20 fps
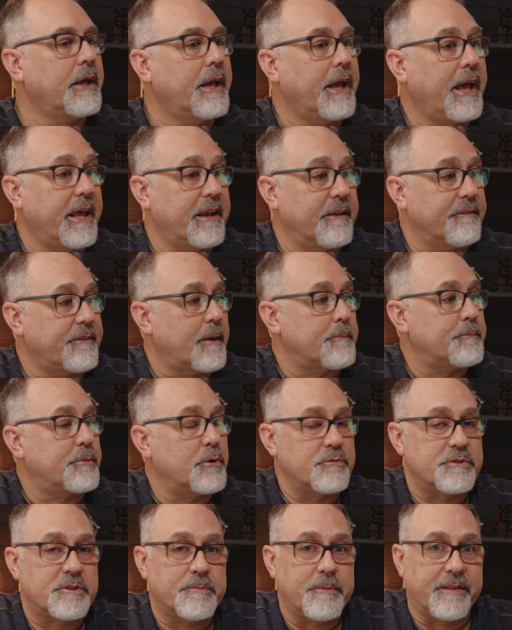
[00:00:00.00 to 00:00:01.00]
And if that
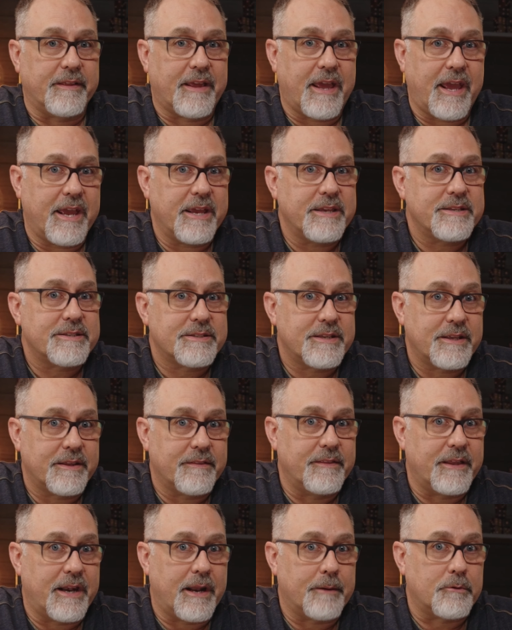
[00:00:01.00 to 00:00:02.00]
proves to be the case,
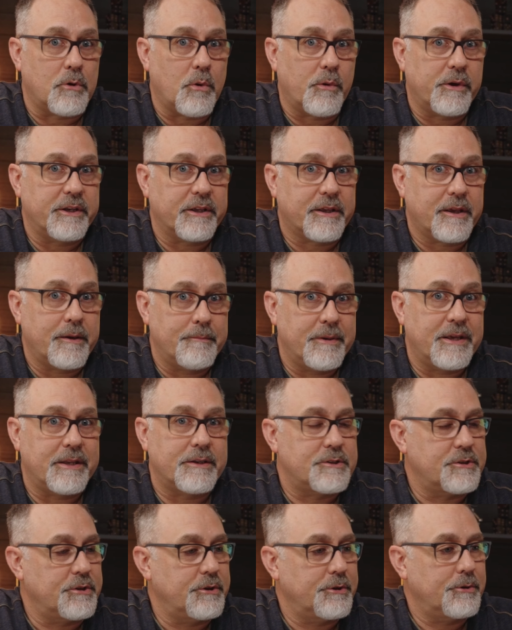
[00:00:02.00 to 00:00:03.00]
then I'm going to
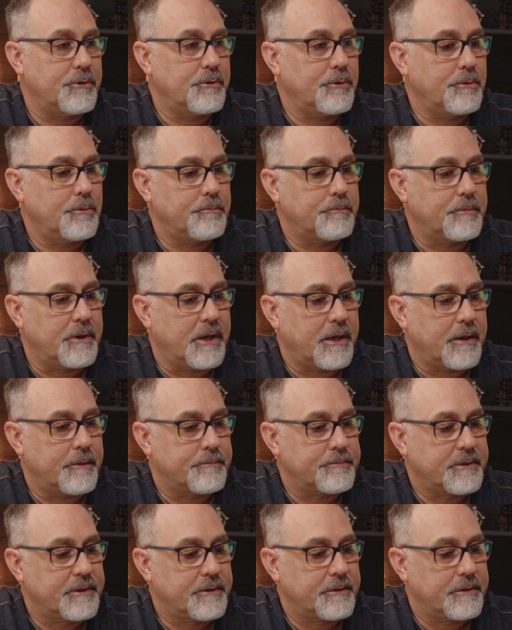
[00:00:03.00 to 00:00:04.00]
commit to
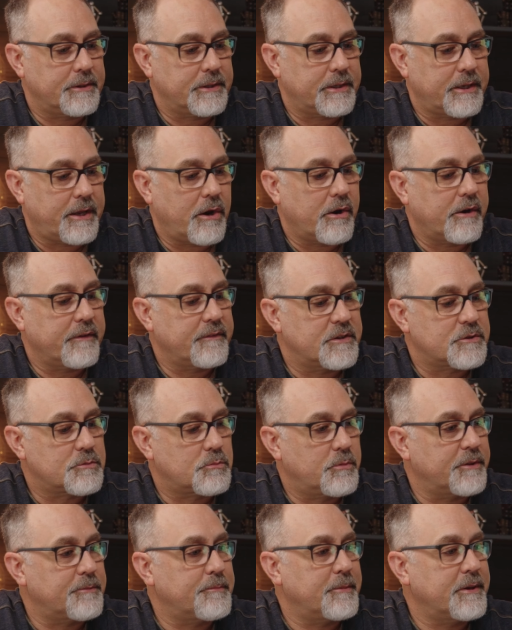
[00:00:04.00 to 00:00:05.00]
carrying this
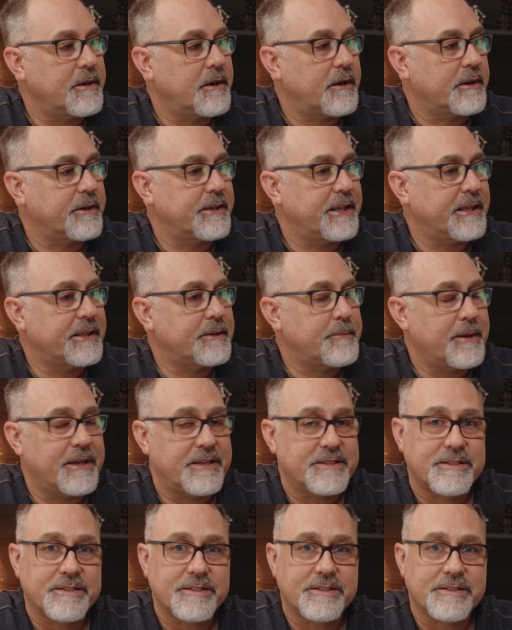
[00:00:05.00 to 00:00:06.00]
with me on a daily
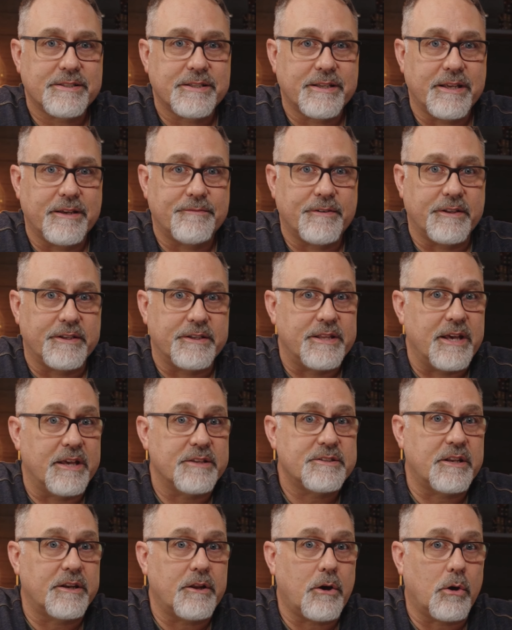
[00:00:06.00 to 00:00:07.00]
basis. If it
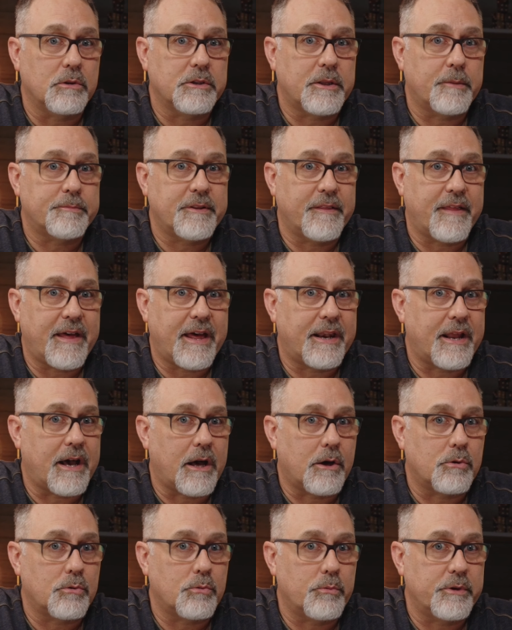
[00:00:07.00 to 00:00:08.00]
doesn't hold up to that,
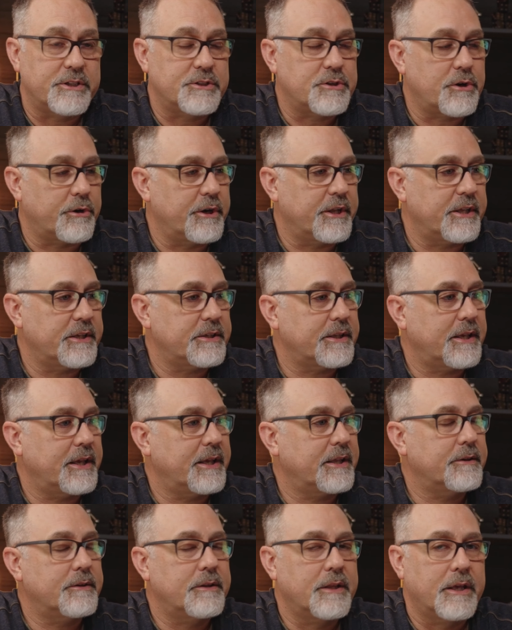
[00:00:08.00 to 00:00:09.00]
I'll return it
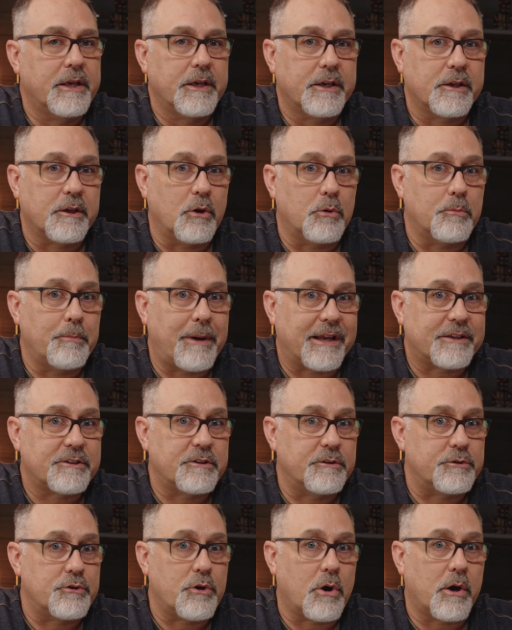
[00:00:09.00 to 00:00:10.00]
and go back
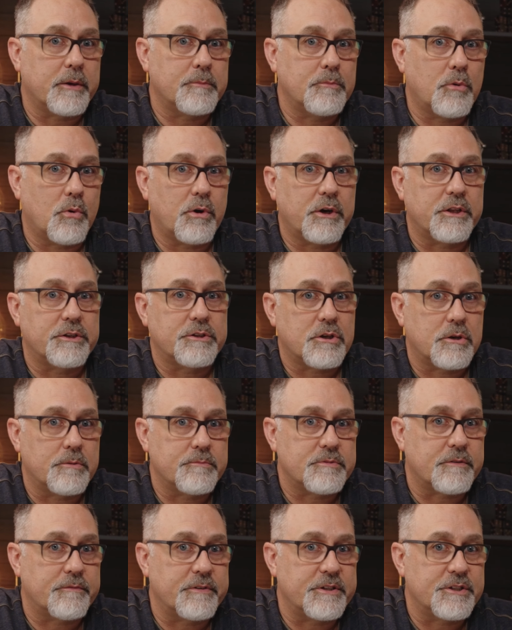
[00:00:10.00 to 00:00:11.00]
to the drawing board in
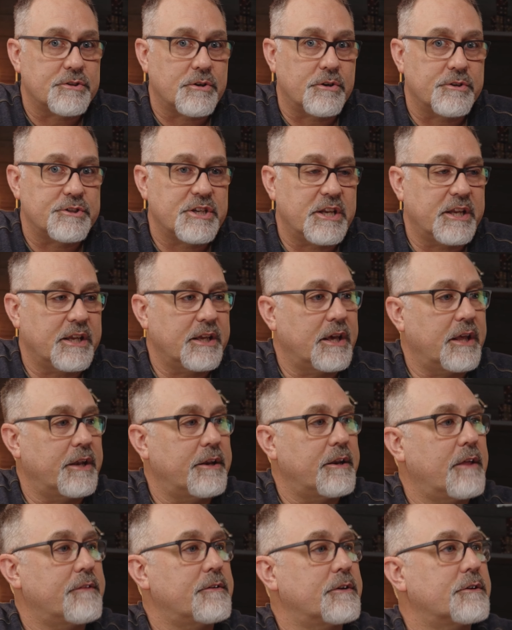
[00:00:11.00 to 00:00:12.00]
terms of researching
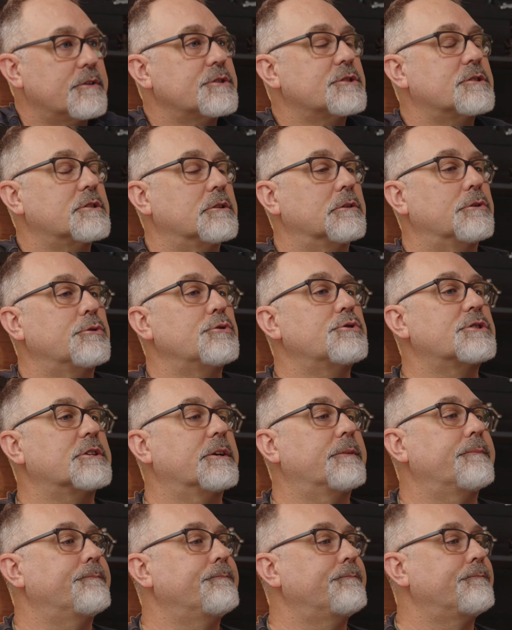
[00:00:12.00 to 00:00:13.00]
another solution.